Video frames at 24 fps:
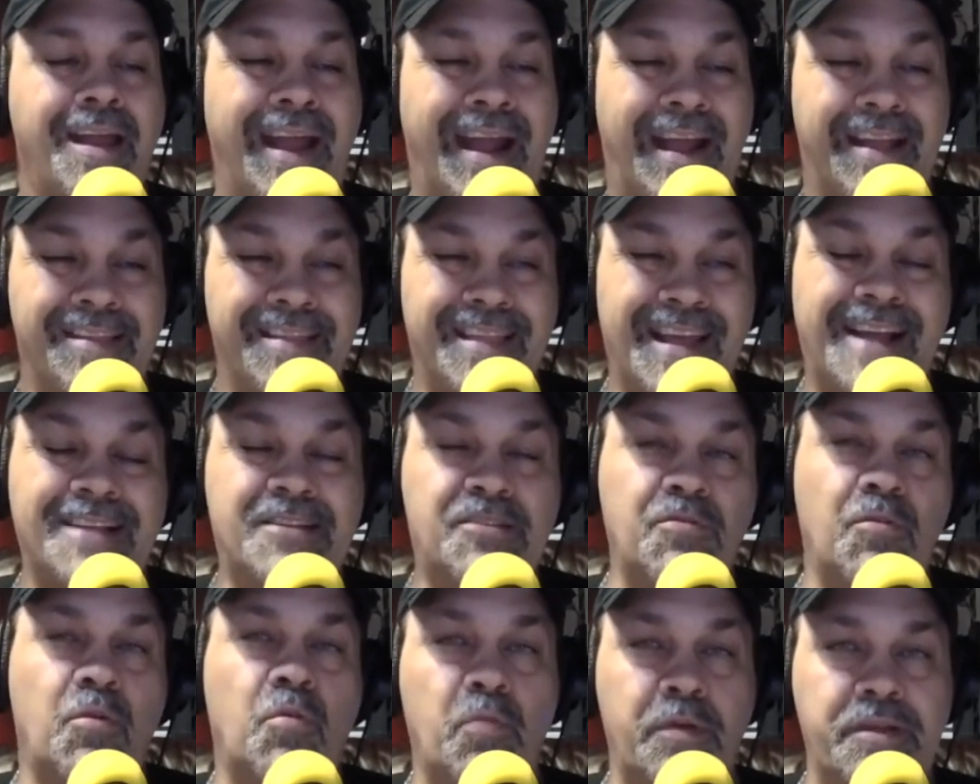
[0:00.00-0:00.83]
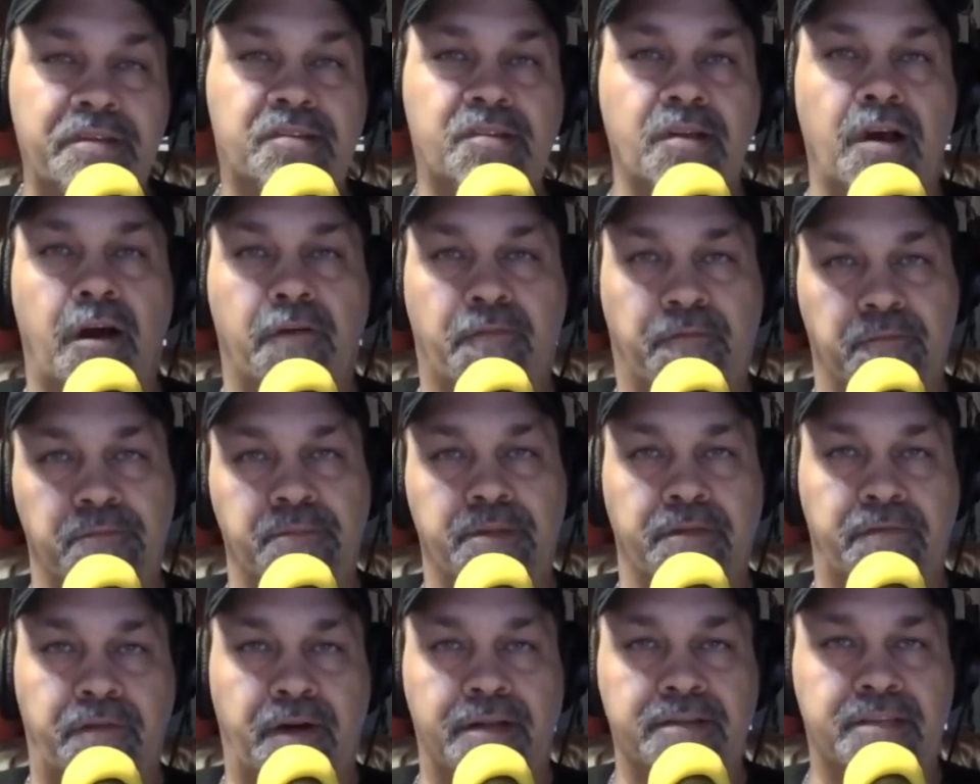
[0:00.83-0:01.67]
And that's what we saw from
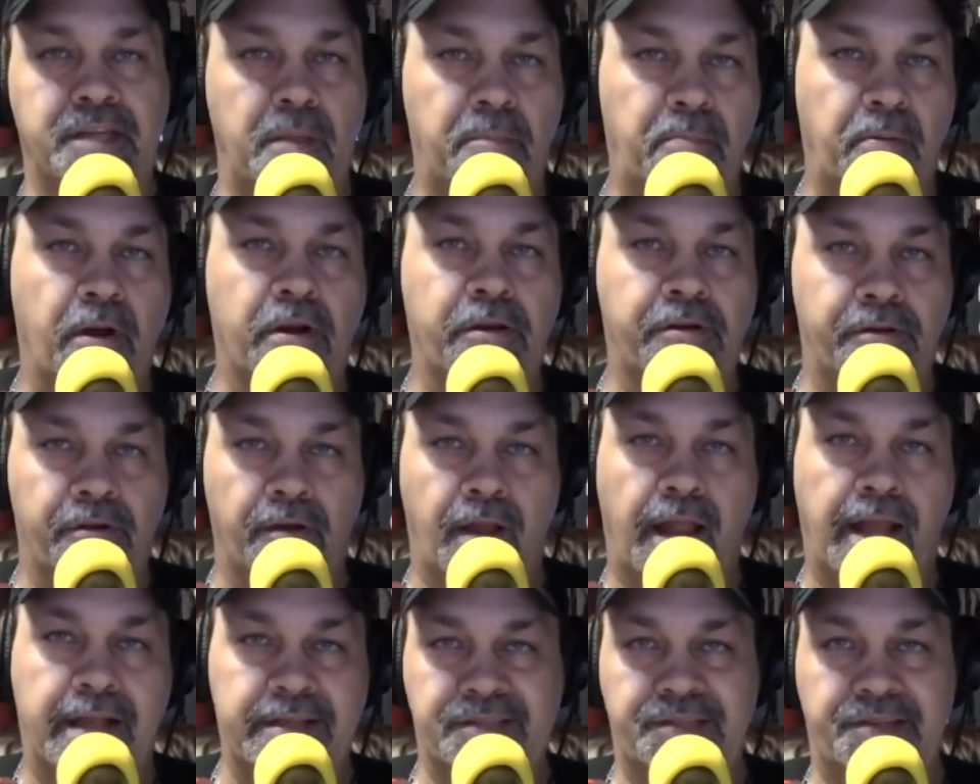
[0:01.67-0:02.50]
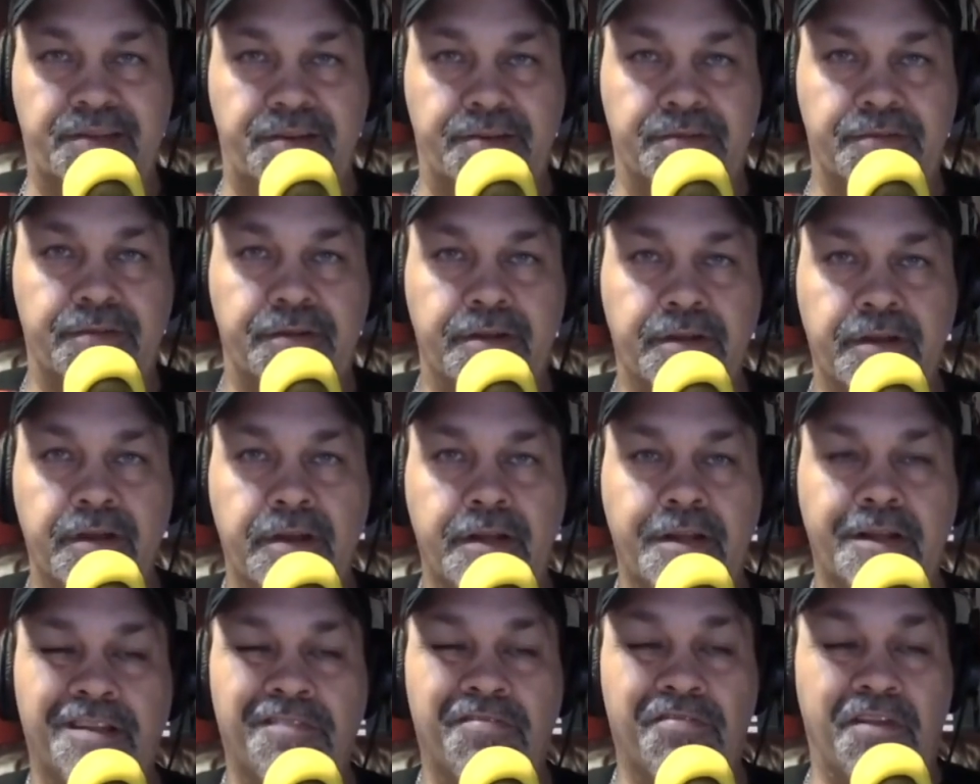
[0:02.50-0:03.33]
DeVante Parker last year.
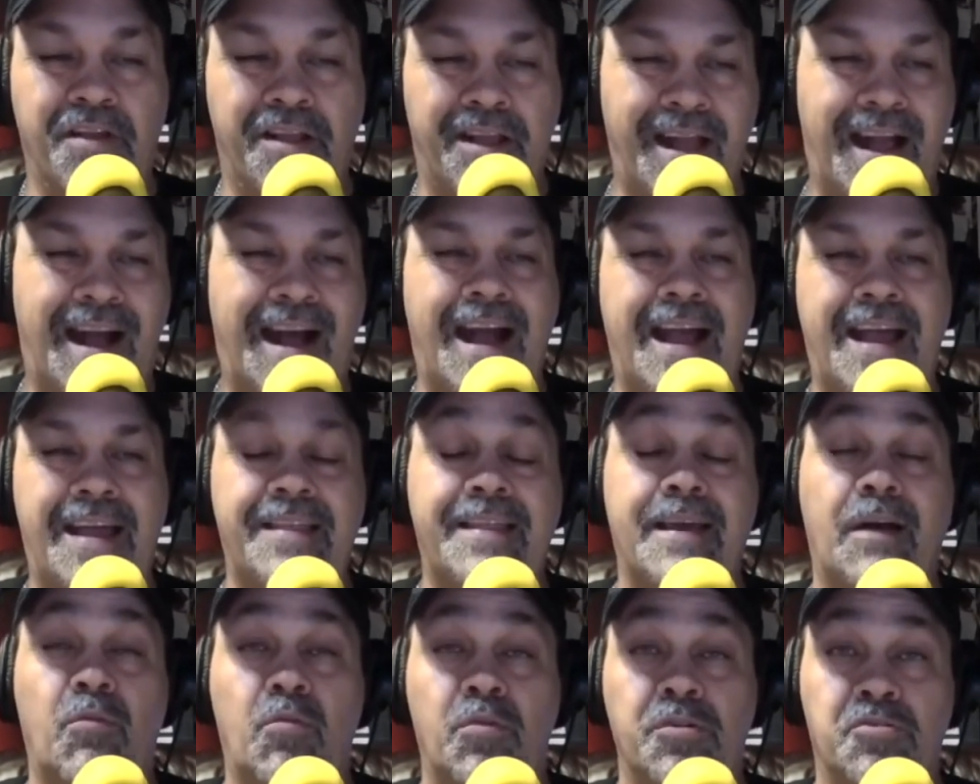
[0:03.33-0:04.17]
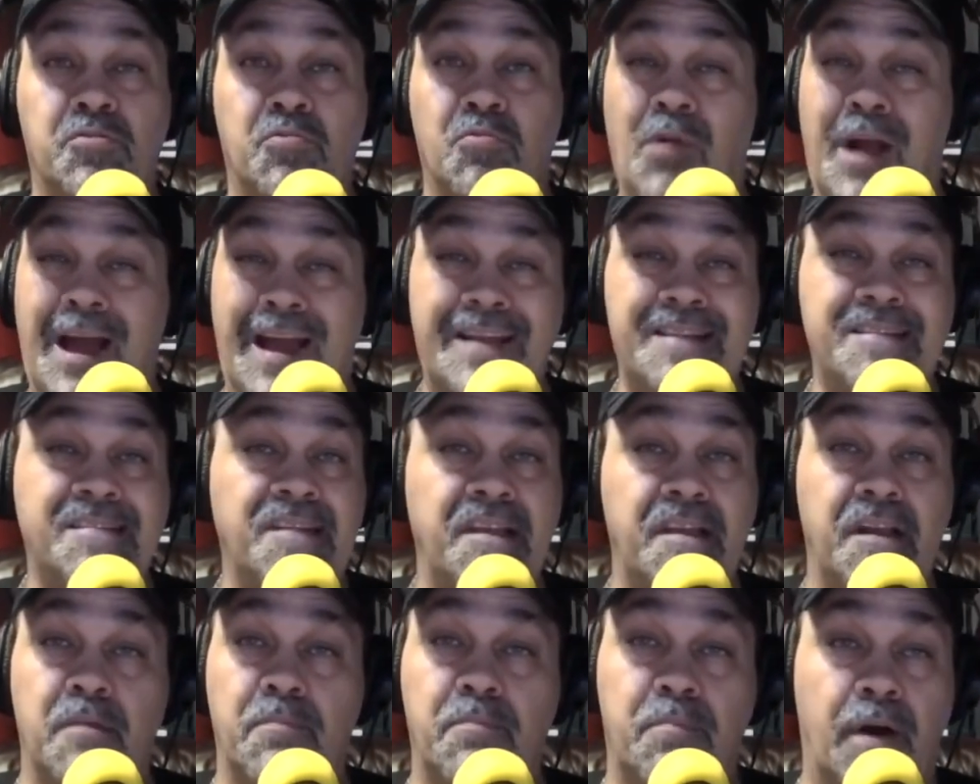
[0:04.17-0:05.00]
The guy that was
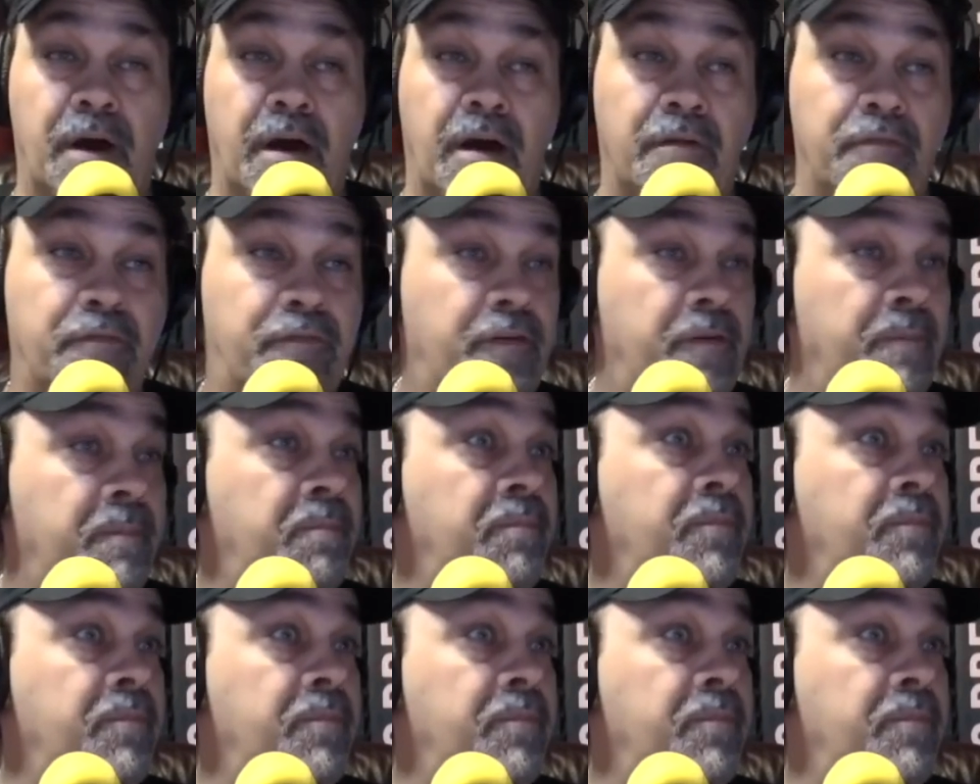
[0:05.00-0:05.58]
rising above